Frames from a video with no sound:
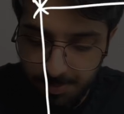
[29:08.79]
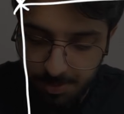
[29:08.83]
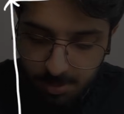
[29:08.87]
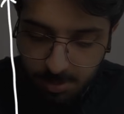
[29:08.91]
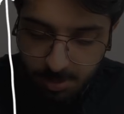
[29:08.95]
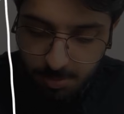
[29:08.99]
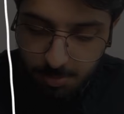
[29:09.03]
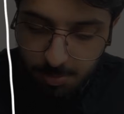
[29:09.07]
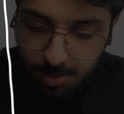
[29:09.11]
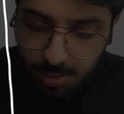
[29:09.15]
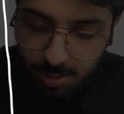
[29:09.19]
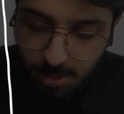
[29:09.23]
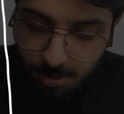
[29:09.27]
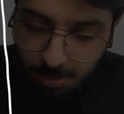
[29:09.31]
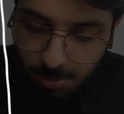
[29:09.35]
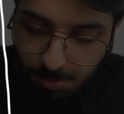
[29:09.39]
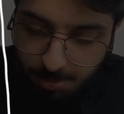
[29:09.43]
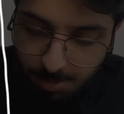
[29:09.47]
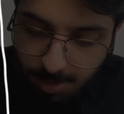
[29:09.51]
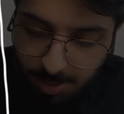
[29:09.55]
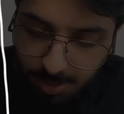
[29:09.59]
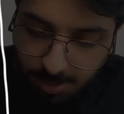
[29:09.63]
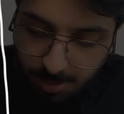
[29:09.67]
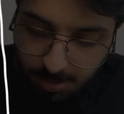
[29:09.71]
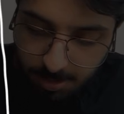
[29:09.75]
So we go
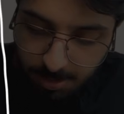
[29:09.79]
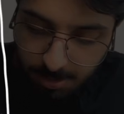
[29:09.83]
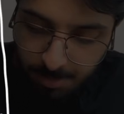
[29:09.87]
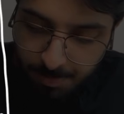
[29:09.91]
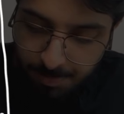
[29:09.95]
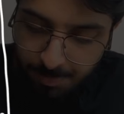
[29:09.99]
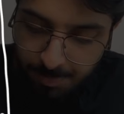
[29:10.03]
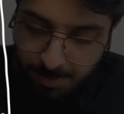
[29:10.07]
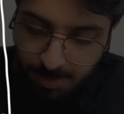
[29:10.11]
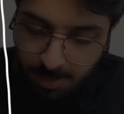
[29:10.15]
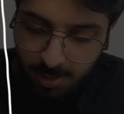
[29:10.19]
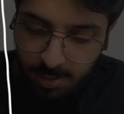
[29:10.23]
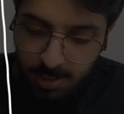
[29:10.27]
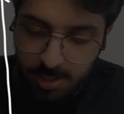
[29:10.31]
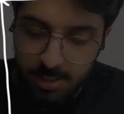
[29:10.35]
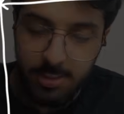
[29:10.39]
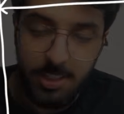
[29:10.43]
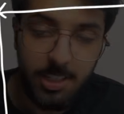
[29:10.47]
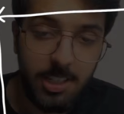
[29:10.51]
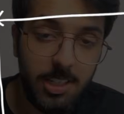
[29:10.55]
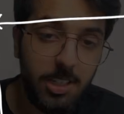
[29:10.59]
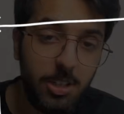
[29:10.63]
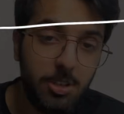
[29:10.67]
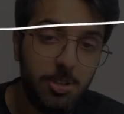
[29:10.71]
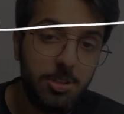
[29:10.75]
up here,
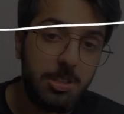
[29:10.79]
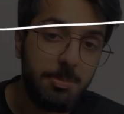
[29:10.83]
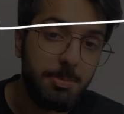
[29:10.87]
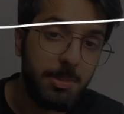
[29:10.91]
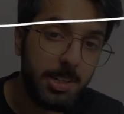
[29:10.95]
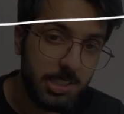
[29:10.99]
then it goes